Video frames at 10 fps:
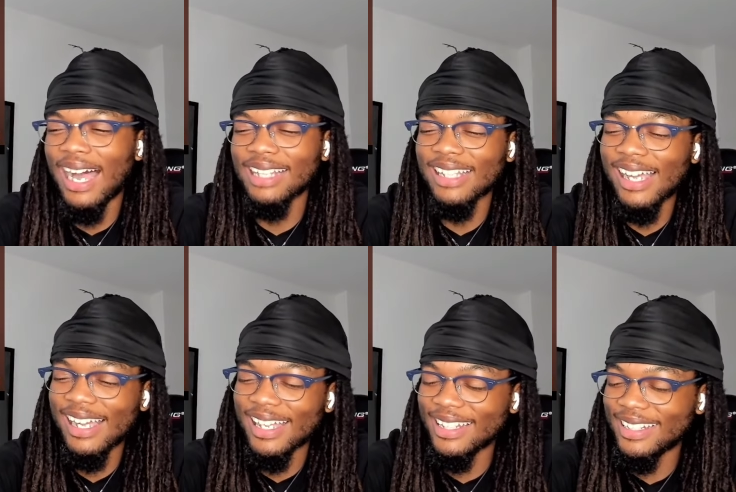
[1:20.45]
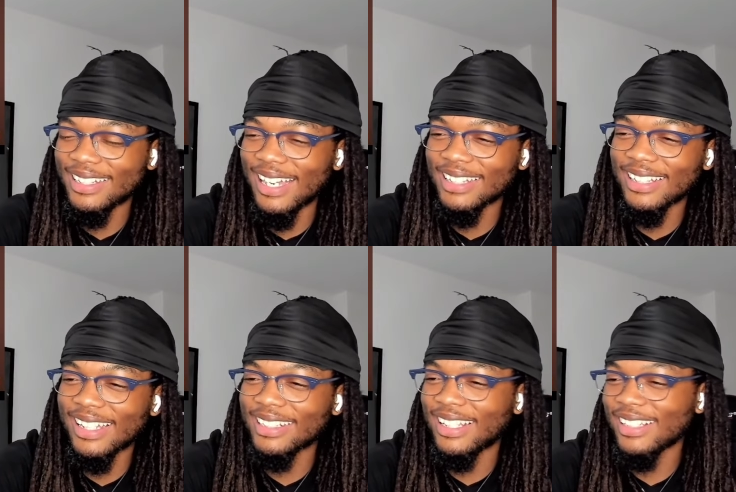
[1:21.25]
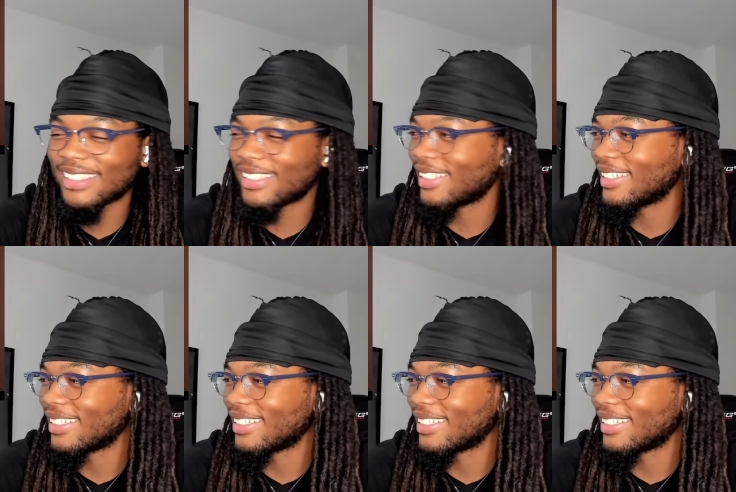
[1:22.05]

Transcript: I lied. I lied like shit.